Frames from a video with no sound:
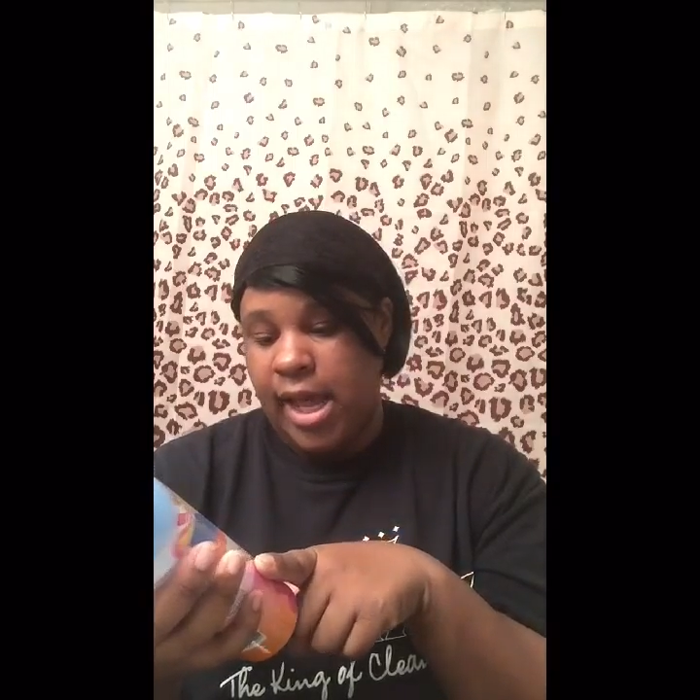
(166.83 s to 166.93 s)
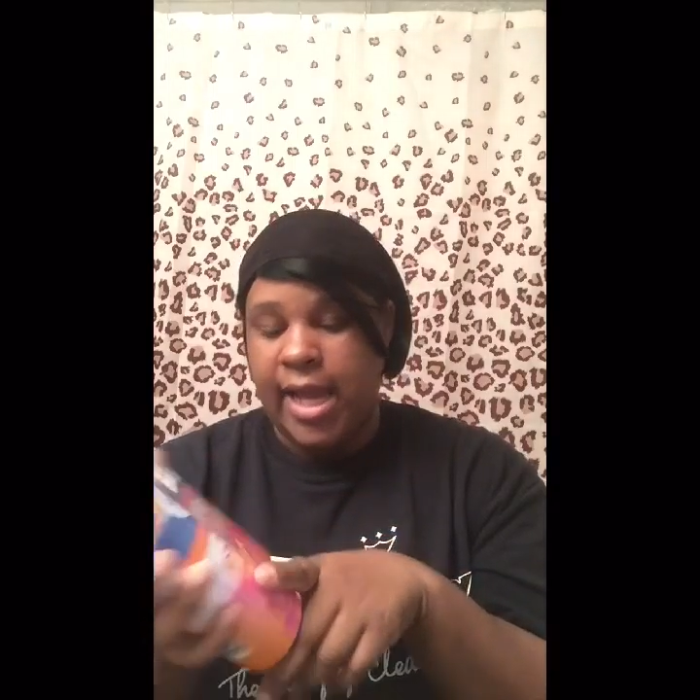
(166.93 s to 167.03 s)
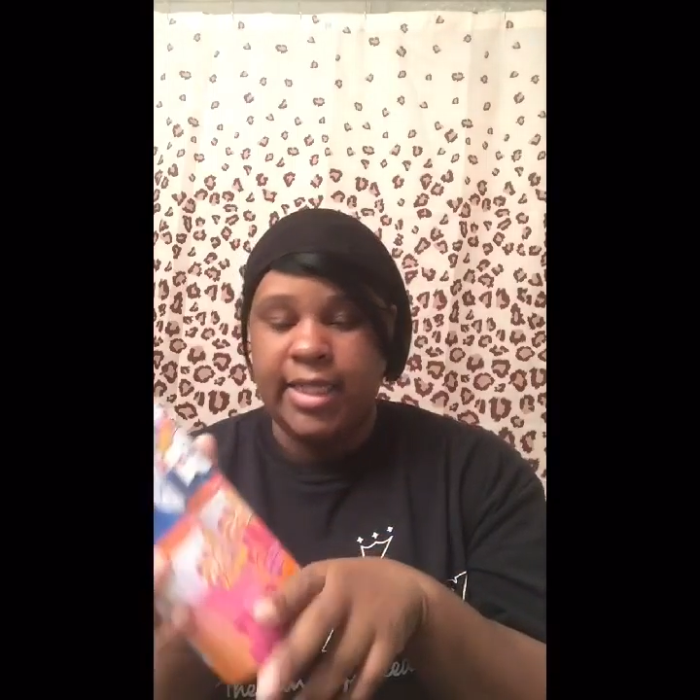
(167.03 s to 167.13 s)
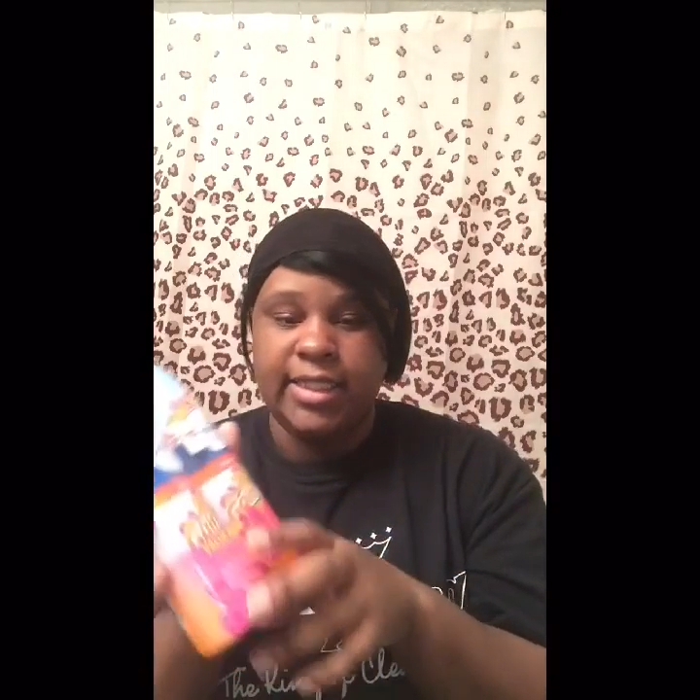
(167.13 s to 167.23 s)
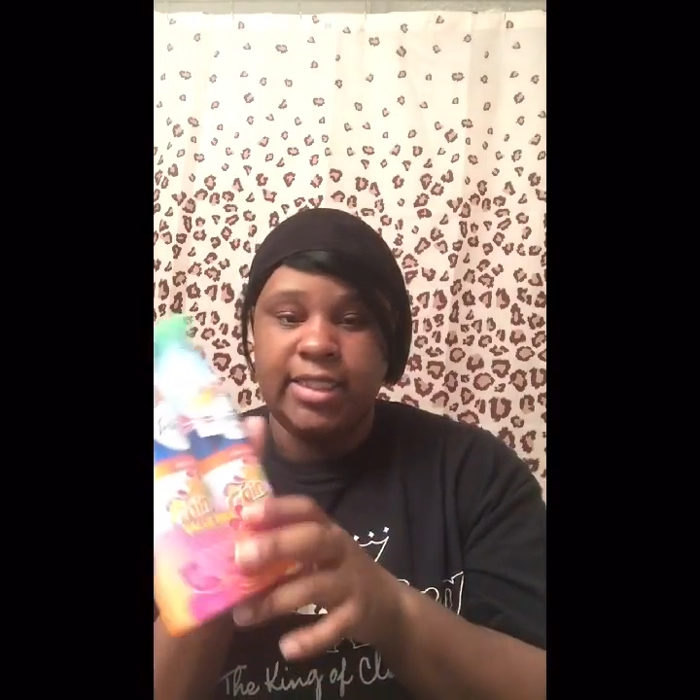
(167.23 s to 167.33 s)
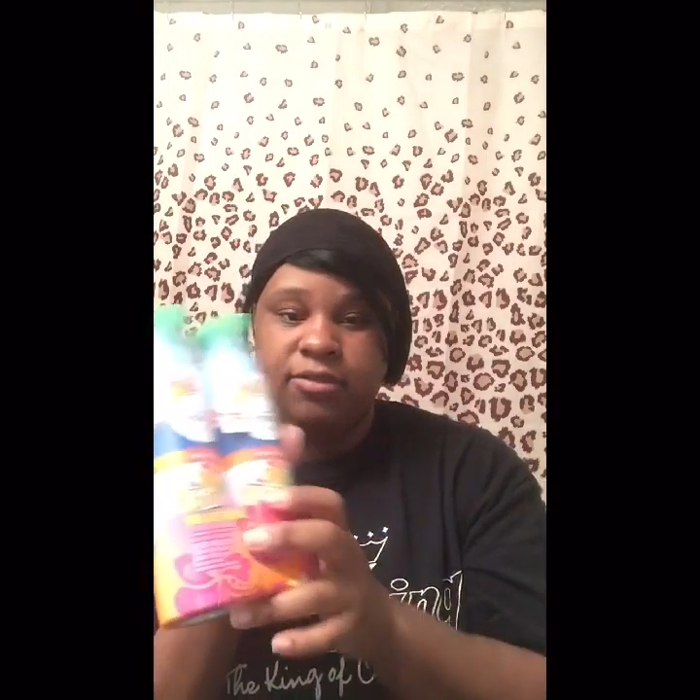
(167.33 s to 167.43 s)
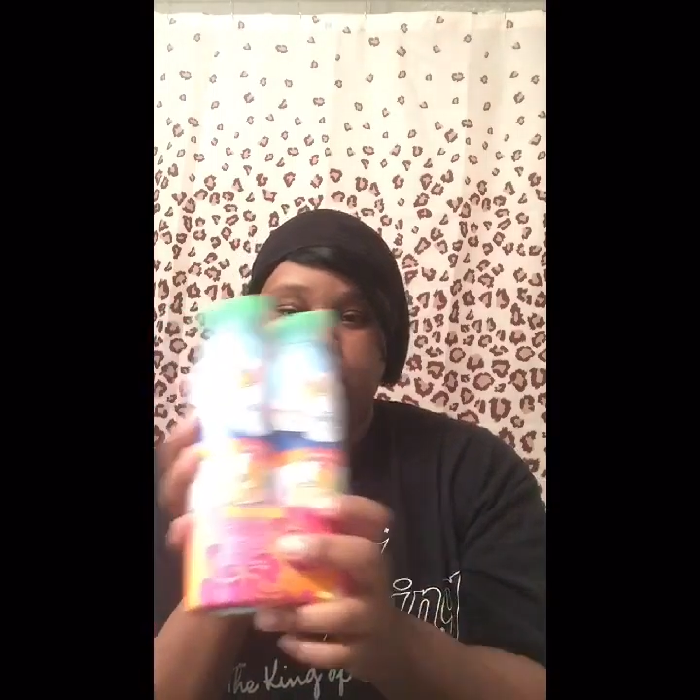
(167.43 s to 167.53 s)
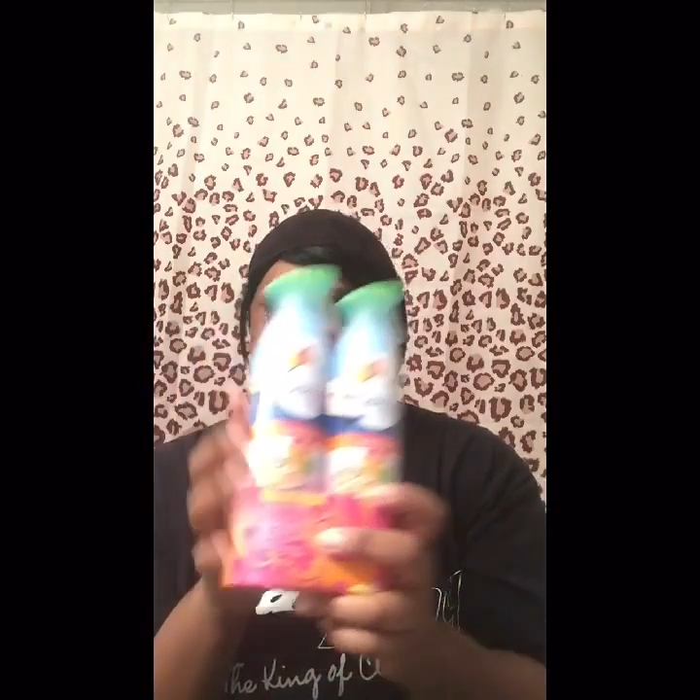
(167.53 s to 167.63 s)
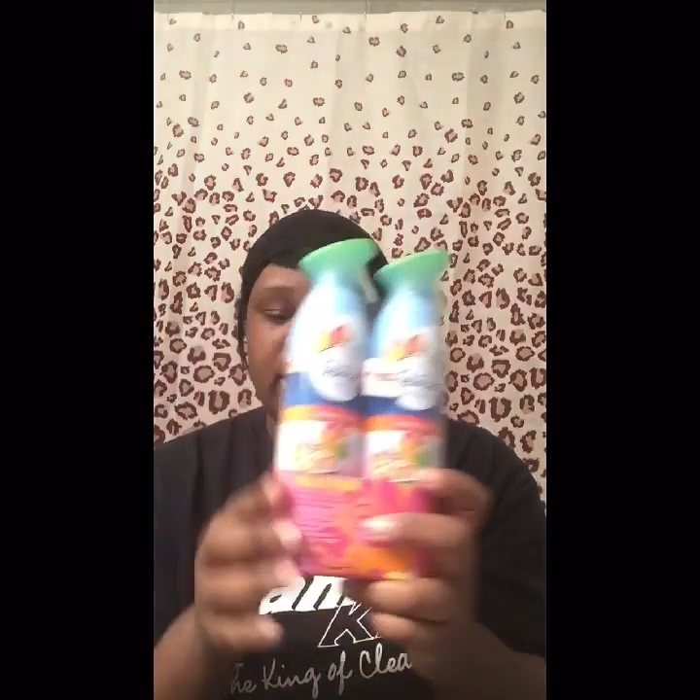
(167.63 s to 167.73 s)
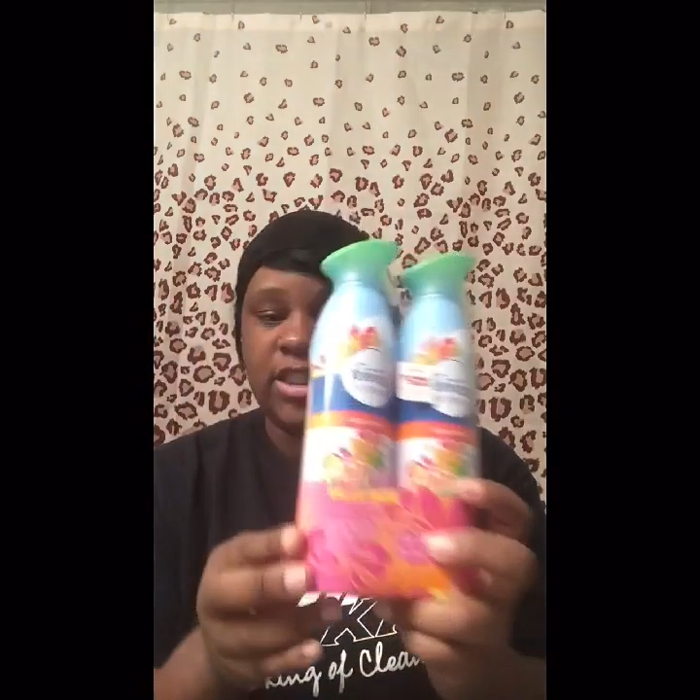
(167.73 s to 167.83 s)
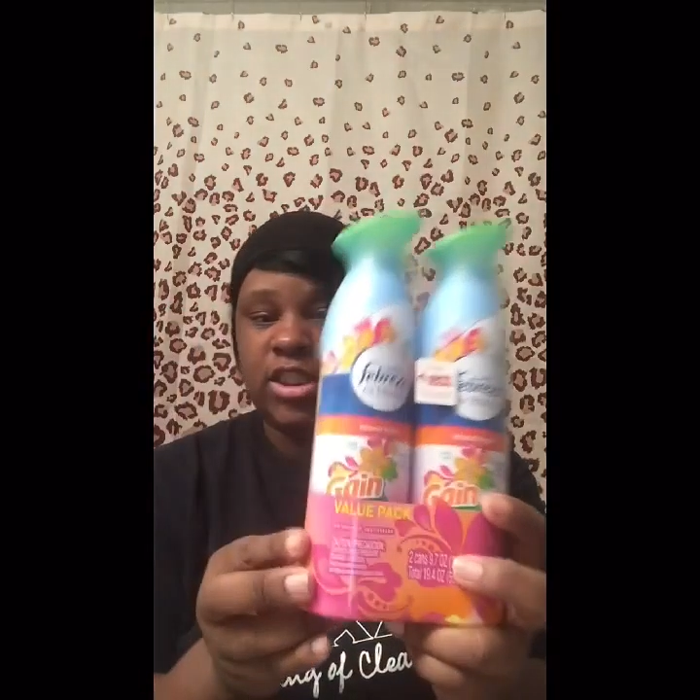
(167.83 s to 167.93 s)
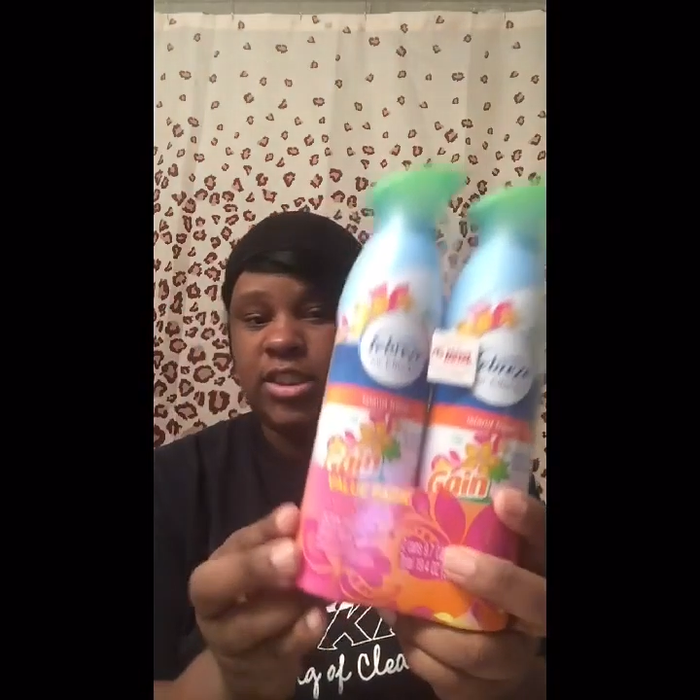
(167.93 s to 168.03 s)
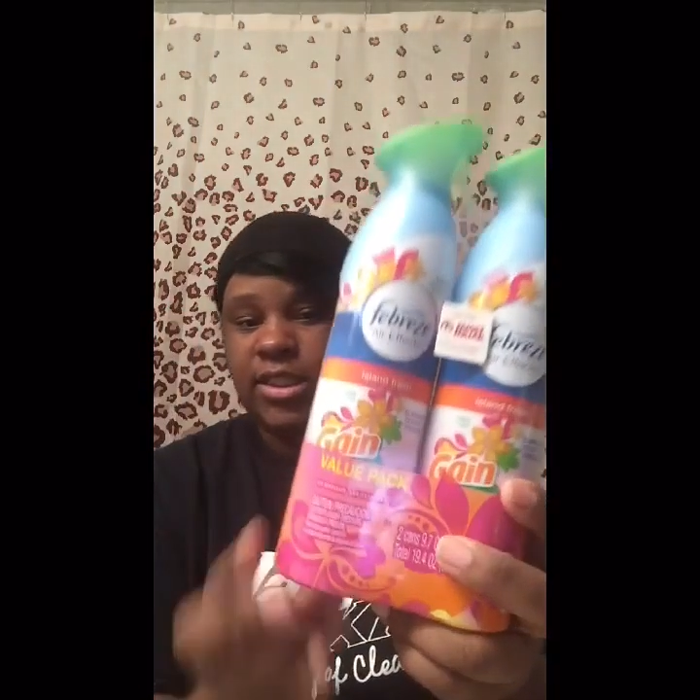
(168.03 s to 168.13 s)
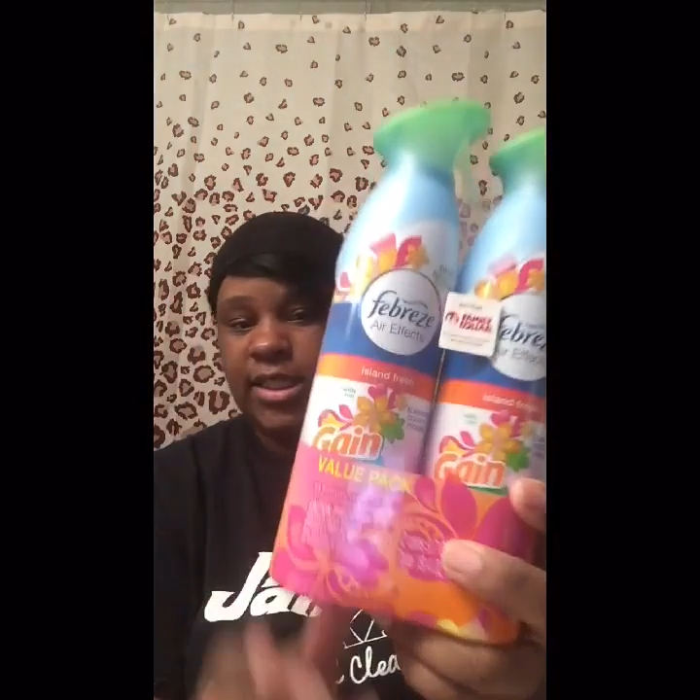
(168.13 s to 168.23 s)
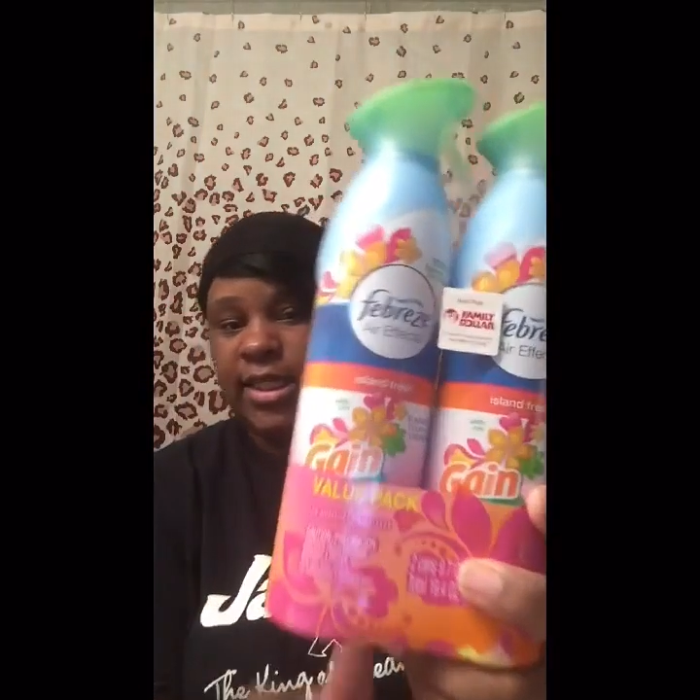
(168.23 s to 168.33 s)
Island Fresh
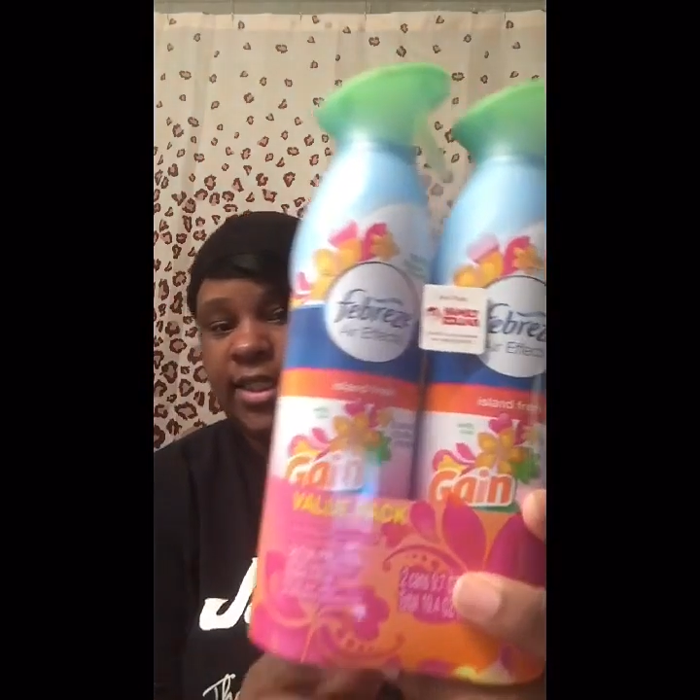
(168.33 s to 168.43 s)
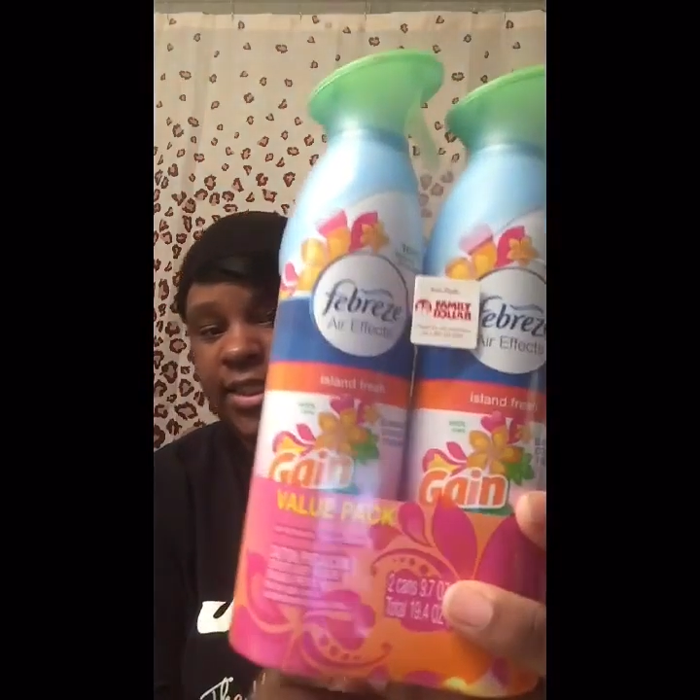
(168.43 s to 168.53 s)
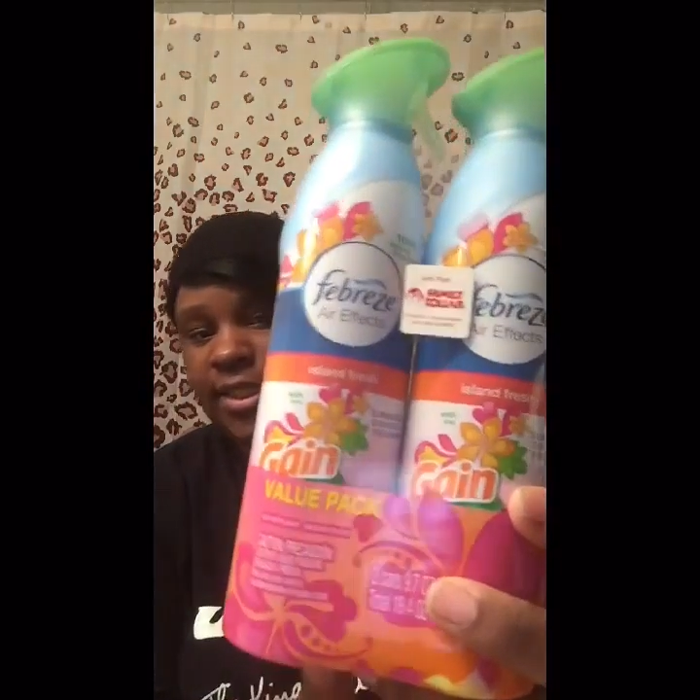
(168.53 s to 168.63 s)
scent.